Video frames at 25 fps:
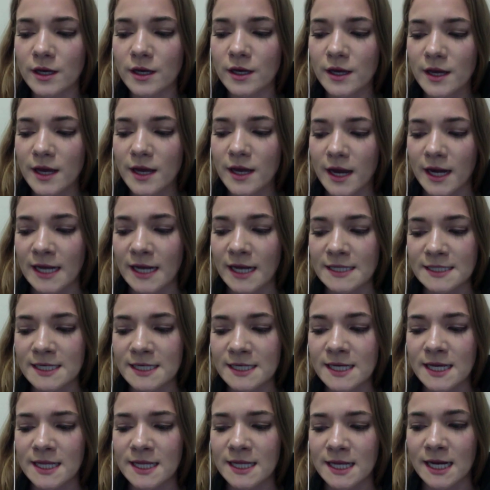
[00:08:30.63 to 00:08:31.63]
And I did
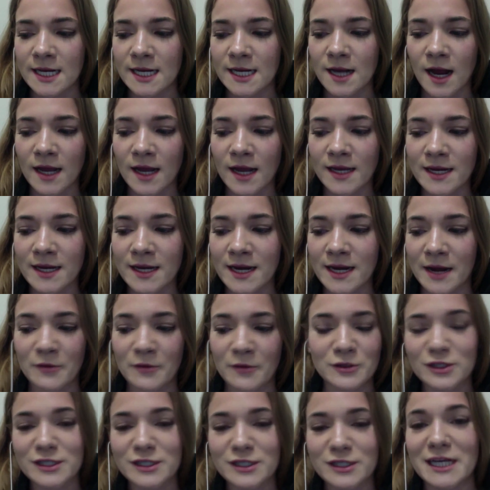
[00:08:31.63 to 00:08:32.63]
it, and then I got in it, and I
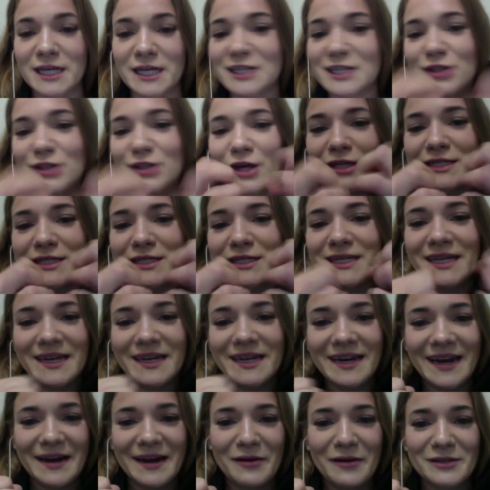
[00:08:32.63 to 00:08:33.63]
was just like sucked in.
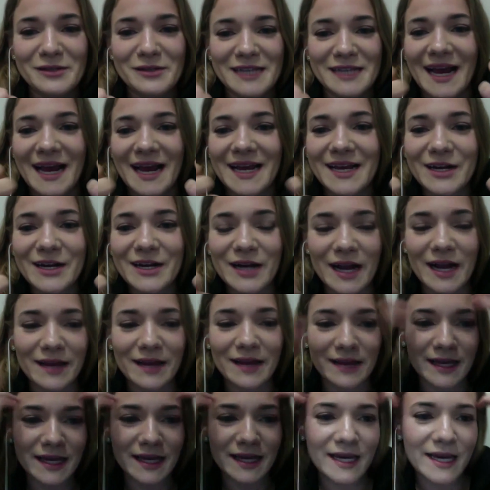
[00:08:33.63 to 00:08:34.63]
And I was like, I couldn't
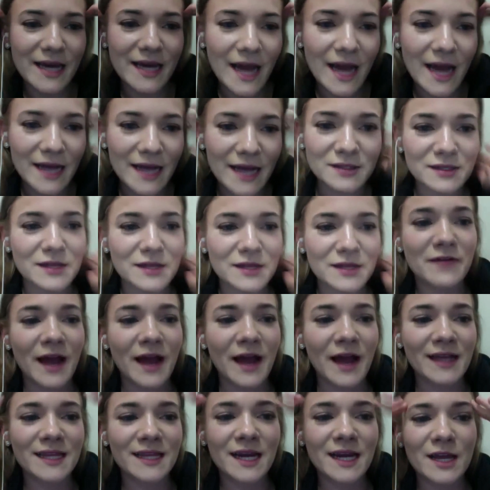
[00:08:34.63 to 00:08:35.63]
like the
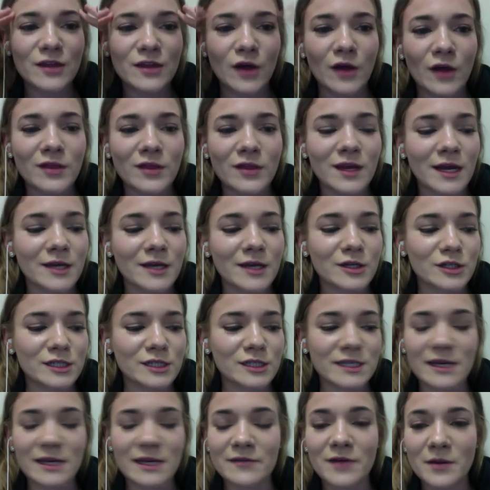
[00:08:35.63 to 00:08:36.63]
fact that I thought that I could
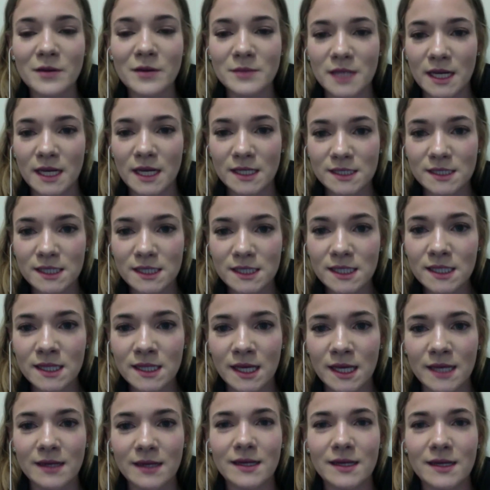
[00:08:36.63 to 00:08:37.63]
just give up dancing
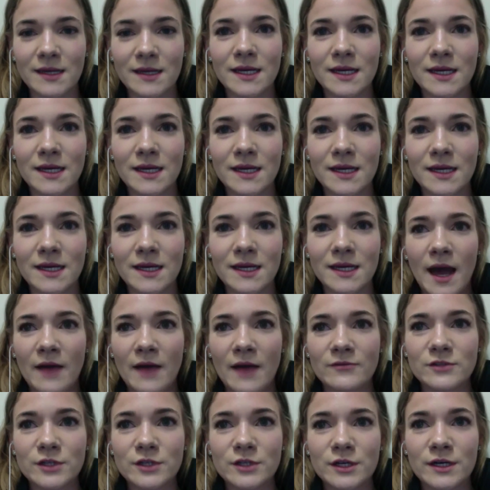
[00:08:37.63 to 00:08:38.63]
like
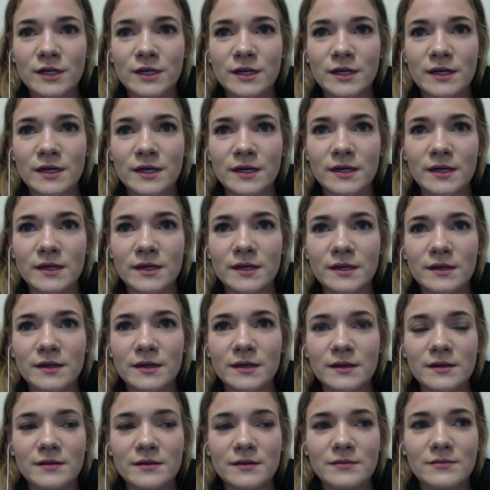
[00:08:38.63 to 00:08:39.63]
after
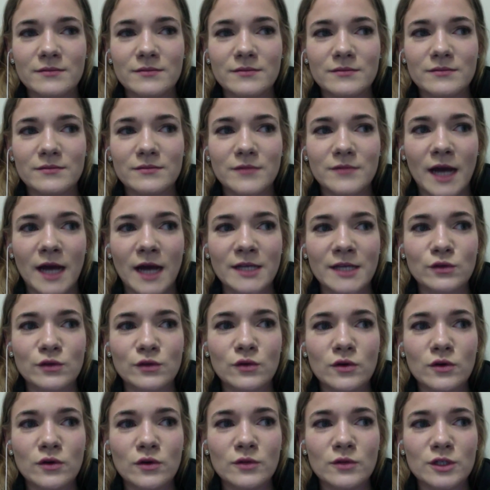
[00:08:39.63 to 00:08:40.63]
high
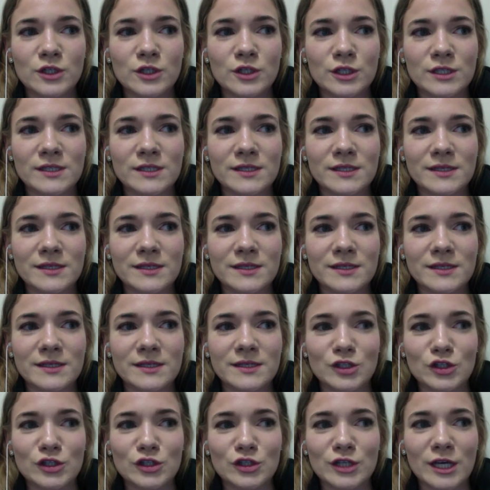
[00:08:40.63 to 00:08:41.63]
school is
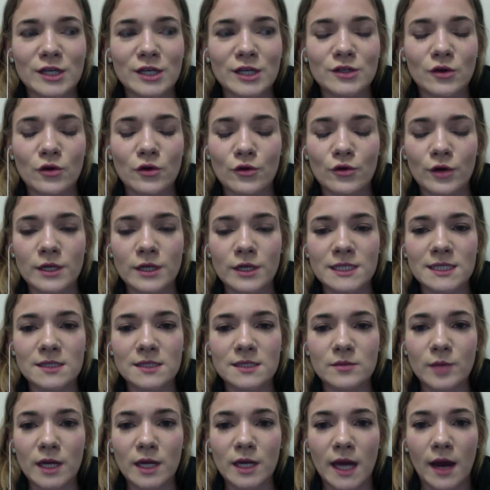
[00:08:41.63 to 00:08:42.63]
just like so crazy to
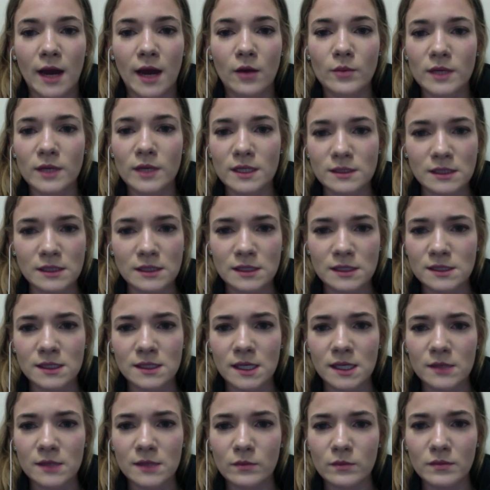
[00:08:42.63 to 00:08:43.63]
me now because it's
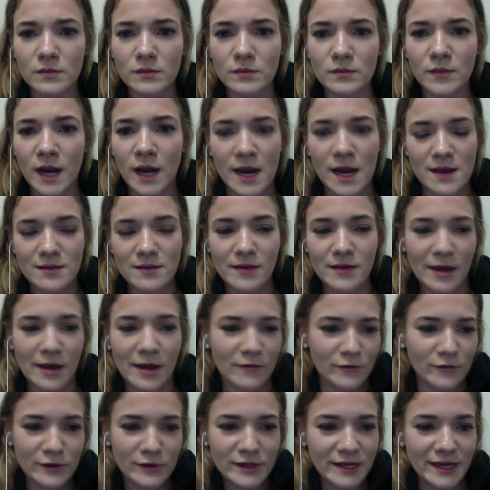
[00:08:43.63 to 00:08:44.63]
my
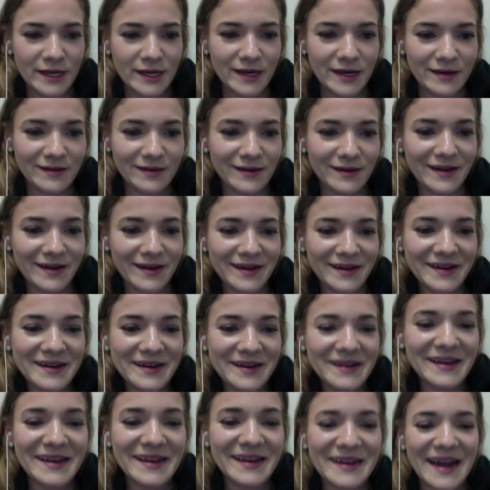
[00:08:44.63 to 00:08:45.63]
everything
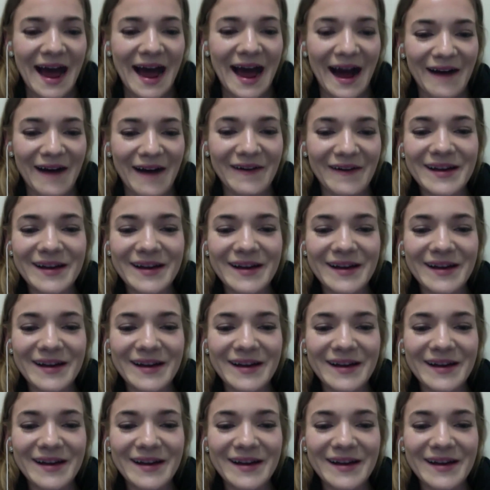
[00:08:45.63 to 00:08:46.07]
now.